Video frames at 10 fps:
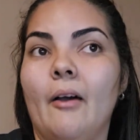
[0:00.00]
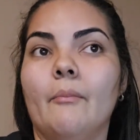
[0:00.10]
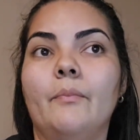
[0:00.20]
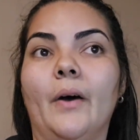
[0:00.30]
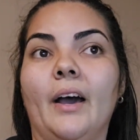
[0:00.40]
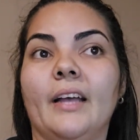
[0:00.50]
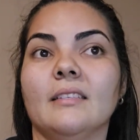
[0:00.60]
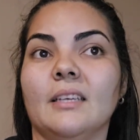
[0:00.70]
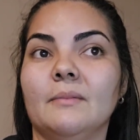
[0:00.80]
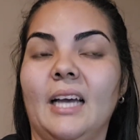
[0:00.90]
but
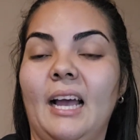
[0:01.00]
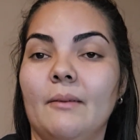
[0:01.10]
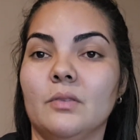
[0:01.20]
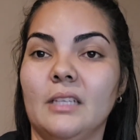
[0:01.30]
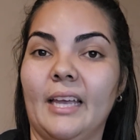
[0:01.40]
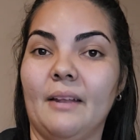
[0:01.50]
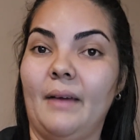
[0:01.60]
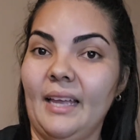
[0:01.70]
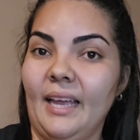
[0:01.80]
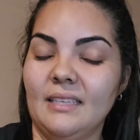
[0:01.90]
sometimes, like in
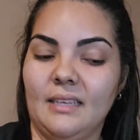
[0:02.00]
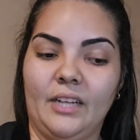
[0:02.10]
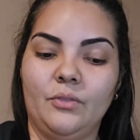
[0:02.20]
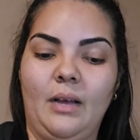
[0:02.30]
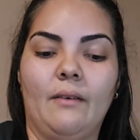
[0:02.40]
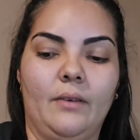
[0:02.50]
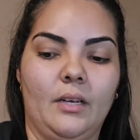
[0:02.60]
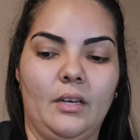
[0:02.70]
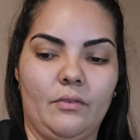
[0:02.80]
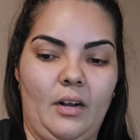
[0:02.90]
my case, that I do have
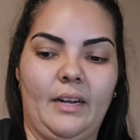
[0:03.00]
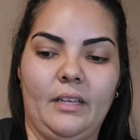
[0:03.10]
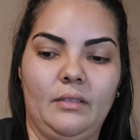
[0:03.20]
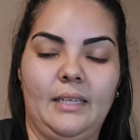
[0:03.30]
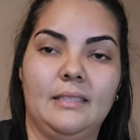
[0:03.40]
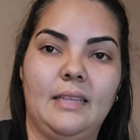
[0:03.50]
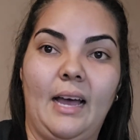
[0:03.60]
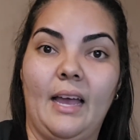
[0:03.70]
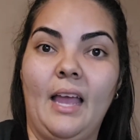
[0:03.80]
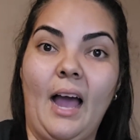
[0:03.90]
a chronic illness
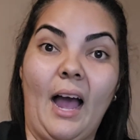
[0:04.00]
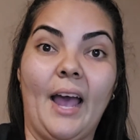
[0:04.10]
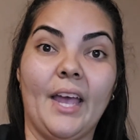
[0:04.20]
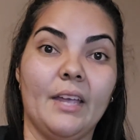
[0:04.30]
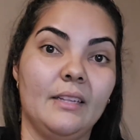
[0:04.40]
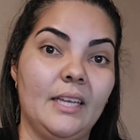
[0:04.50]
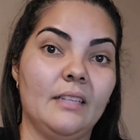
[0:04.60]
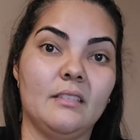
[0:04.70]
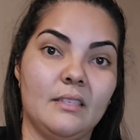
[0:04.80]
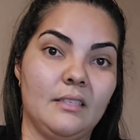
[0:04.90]
that I need
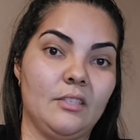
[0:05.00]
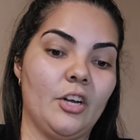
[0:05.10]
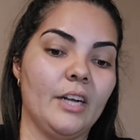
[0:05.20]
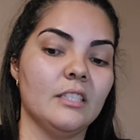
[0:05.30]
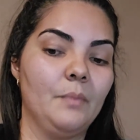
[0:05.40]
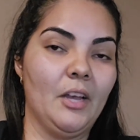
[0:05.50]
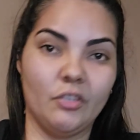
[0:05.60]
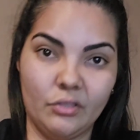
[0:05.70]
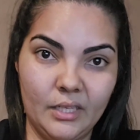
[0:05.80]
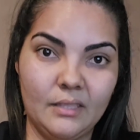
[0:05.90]
certain
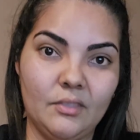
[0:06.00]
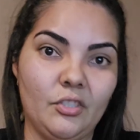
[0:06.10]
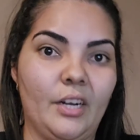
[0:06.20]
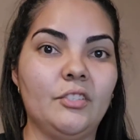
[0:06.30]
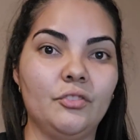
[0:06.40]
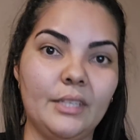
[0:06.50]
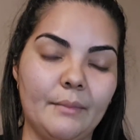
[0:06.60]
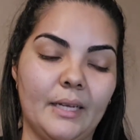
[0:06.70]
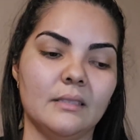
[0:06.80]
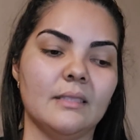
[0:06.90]
specialties and certain
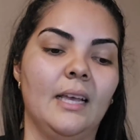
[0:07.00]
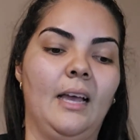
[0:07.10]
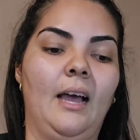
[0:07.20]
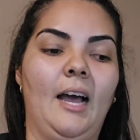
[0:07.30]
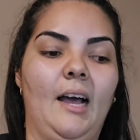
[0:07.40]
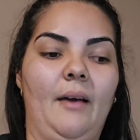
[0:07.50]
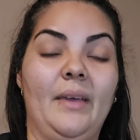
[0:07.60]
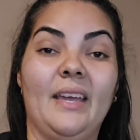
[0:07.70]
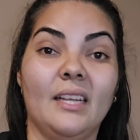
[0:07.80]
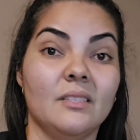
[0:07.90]
treatments,
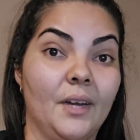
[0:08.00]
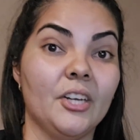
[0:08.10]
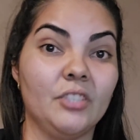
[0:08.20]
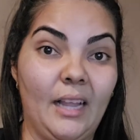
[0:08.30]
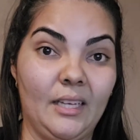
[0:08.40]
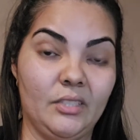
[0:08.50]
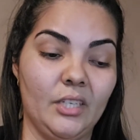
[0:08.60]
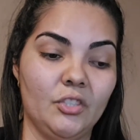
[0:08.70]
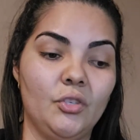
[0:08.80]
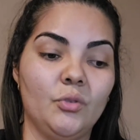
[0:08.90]
it is very
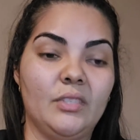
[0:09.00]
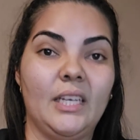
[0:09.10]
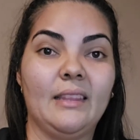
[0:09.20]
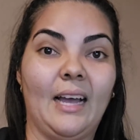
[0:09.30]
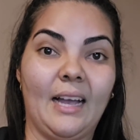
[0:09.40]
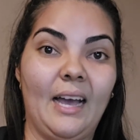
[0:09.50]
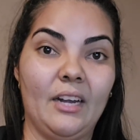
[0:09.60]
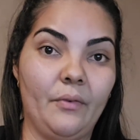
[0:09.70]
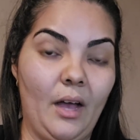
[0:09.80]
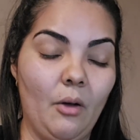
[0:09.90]
challenging to seek that kind
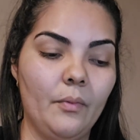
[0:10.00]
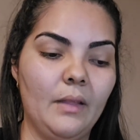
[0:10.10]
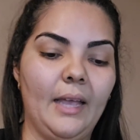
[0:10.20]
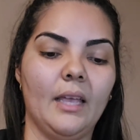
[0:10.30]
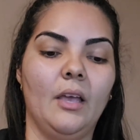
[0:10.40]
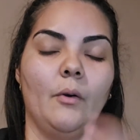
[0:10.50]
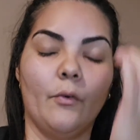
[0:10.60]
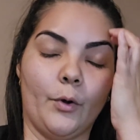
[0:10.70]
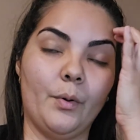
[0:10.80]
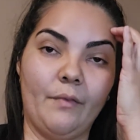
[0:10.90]
of help. Like
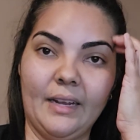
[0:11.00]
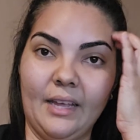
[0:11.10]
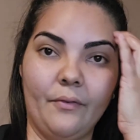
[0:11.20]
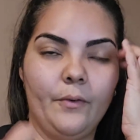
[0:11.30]
for preventive,